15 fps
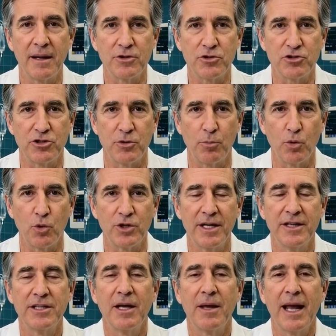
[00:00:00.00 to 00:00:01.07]
to support
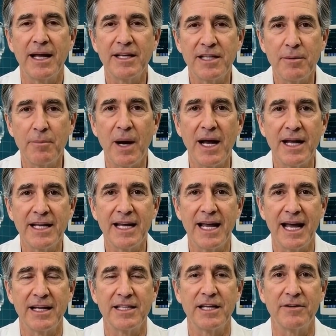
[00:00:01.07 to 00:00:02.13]
its galectin-binding
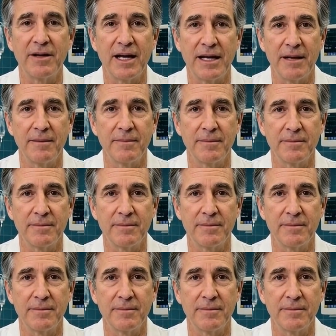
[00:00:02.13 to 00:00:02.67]
activity.